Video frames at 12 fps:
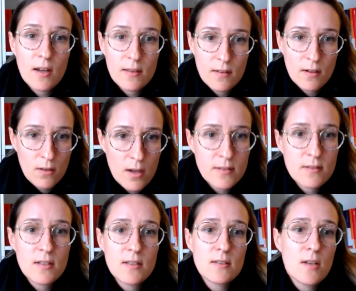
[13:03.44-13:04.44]
cut their
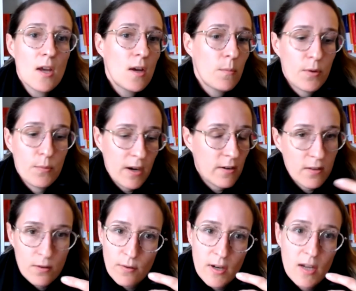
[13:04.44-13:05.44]
losses, prepare the
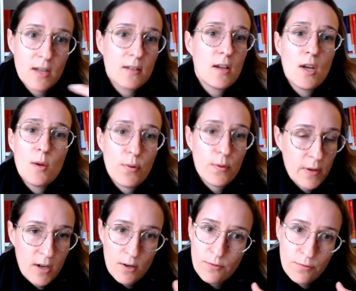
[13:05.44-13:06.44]
grid,
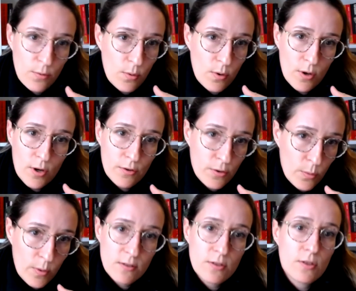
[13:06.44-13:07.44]
prepare for the
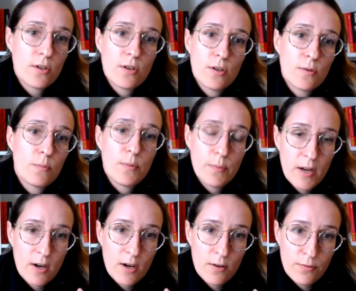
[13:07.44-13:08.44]
winter,
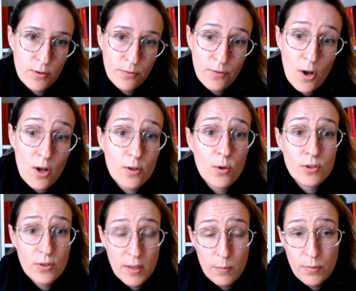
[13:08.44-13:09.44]
prepare for the fall, or do
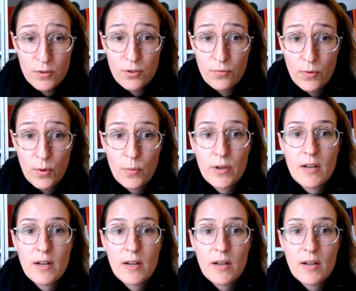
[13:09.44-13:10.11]
they push forward?